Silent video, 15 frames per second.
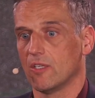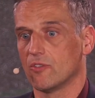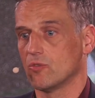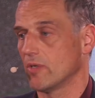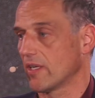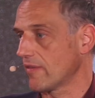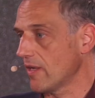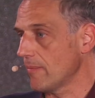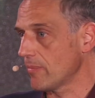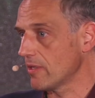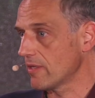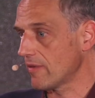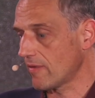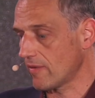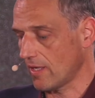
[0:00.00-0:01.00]
2
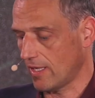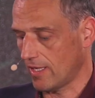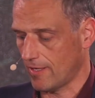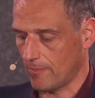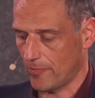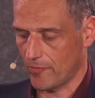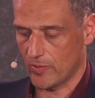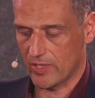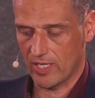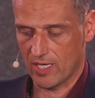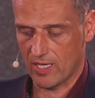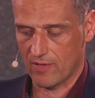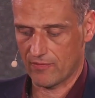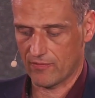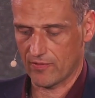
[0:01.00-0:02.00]
examples, we
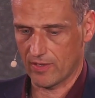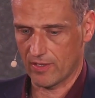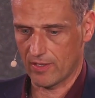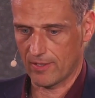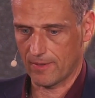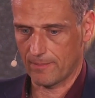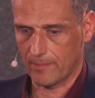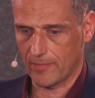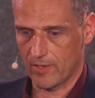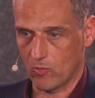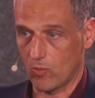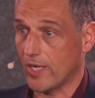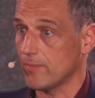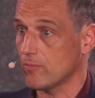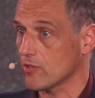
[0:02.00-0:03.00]
have
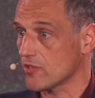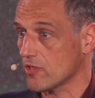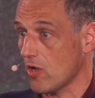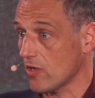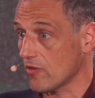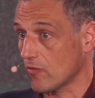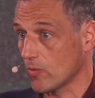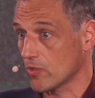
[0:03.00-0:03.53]
Rainbow Socks,